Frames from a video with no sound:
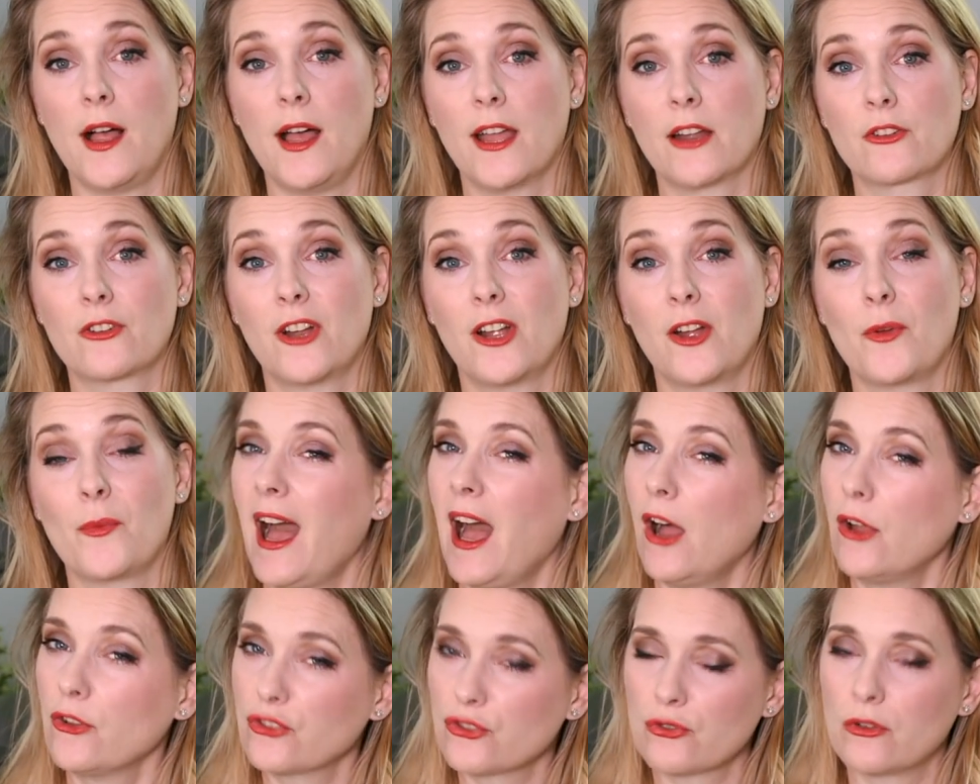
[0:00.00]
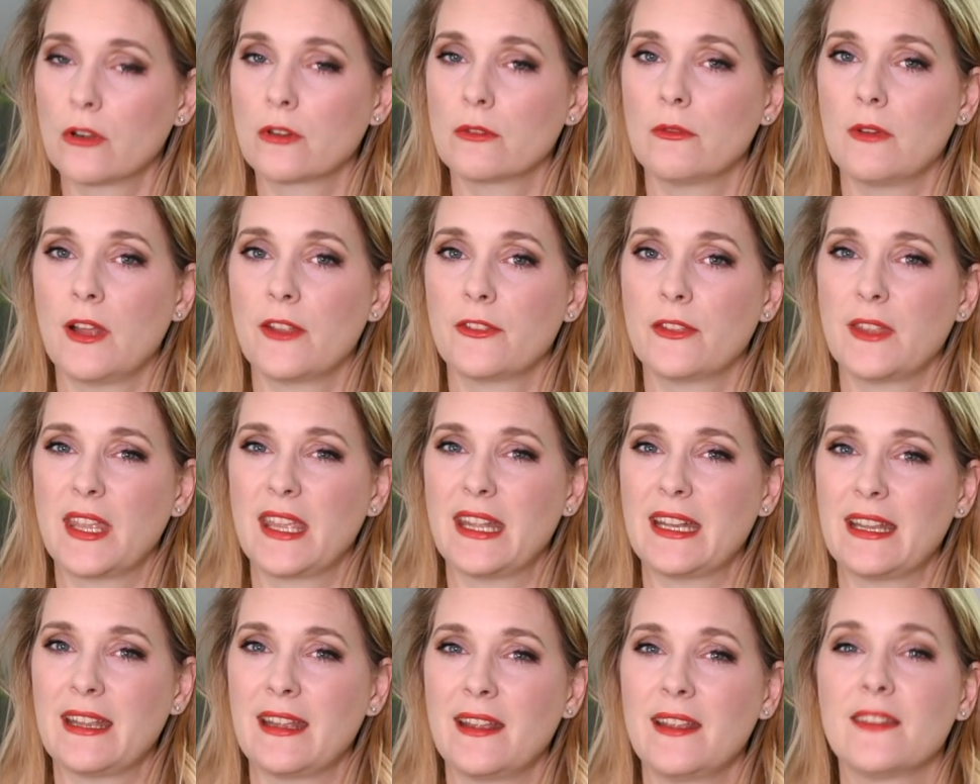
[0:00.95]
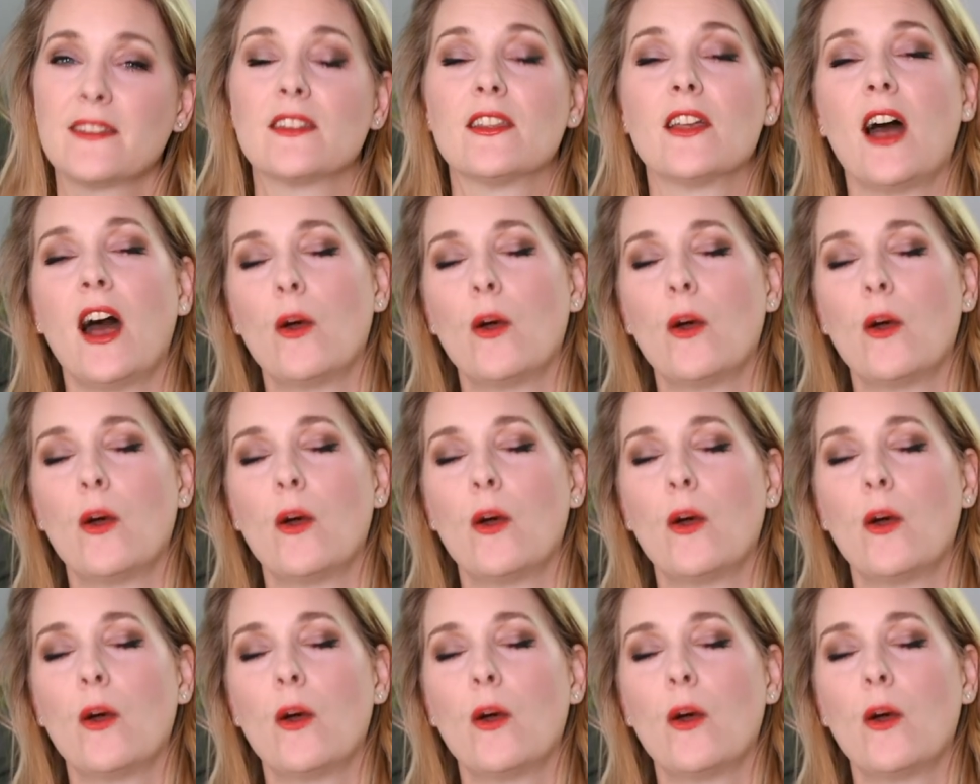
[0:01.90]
Eye Cream. How strong do I think it is?